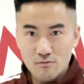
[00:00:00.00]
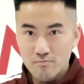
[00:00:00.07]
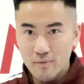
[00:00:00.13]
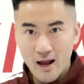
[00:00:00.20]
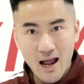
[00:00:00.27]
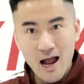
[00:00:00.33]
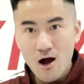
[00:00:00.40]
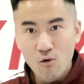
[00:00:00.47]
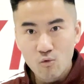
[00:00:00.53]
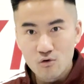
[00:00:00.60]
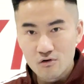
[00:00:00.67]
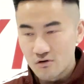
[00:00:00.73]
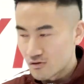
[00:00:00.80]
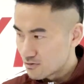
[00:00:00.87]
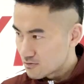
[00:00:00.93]
your
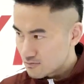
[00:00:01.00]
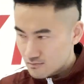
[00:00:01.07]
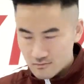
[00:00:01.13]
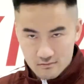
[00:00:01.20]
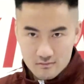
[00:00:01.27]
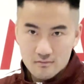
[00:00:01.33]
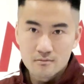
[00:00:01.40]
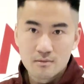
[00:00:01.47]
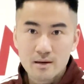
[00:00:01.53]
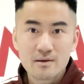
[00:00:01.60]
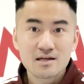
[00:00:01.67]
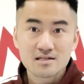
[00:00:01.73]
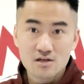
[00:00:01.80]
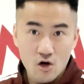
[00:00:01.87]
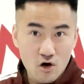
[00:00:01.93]
power, maybe
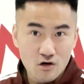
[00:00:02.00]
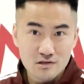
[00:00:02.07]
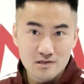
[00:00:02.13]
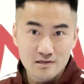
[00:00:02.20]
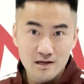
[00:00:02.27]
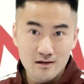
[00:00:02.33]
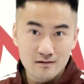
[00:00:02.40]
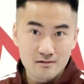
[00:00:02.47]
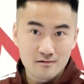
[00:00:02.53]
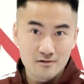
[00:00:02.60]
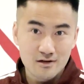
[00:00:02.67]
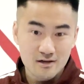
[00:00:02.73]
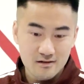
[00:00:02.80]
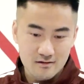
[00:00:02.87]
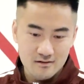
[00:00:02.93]
that's a hard style,
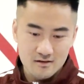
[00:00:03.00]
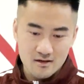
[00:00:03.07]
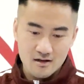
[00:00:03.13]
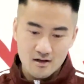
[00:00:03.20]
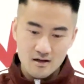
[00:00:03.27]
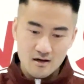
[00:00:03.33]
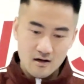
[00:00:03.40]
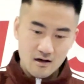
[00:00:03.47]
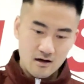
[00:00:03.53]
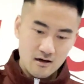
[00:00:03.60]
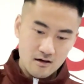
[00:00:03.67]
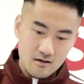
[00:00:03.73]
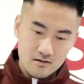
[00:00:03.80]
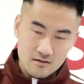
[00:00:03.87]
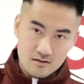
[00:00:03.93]
okay?
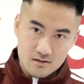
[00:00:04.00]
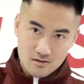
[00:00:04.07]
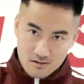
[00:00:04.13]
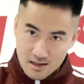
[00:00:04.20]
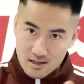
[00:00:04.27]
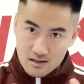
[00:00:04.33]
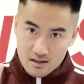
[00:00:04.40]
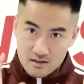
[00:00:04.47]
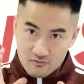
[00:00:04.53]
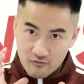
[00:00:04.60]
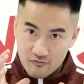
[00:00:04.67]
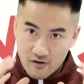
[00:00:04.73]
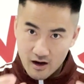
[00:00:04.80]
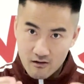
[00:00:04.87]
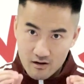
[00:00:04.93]
So that is
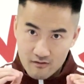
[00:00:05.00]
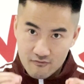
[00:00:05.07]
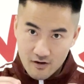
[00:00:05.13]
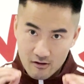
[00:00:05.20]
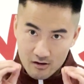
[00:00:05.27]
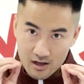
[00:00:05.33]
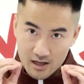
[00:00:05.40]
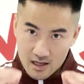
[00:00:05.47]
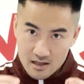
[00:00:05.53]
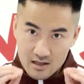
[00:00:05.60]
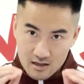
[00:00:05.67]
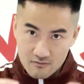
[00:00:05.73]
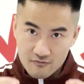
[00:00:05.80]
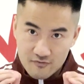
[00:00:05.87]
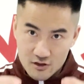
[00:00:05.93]
very, very
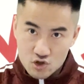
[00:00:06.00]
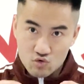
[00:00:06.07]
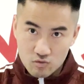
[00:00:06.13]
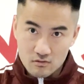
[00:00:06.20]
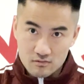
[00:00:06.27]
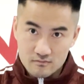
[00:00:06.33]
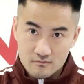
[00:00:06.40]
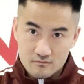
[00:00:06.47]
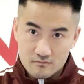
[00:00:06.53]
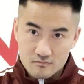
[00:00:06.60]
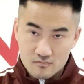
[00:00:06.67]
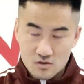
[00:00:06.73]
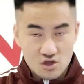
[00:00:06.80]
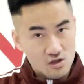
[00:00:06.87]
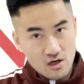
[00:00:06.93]
individual.
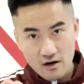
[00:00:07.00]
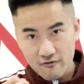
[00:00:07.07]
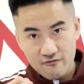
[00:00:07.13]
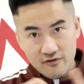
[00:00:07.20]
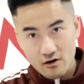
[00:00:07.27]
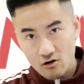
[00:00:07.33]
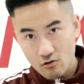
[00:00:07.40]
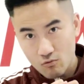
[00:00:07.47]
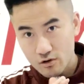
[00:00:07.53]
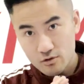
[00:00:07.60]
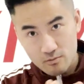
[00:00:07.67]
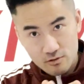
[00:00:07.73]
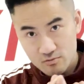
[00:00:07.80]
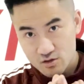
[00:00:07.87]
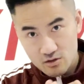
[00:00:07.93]
You got to figure out what
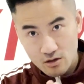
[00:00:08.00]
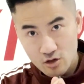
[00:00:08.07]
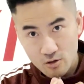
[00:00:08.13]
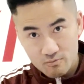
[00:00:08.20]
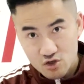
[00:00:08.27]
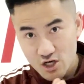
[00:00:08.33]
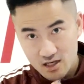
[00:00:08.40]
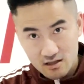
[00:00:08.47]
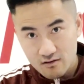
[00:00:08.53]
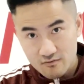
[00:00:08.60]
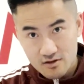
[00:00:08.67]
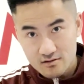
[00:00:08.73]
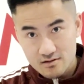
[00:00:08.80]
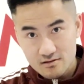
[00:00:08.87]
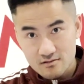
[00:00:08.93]
your objective
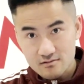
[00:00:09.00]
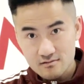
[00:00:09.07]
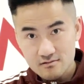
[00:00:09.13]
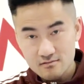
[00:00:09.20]
is.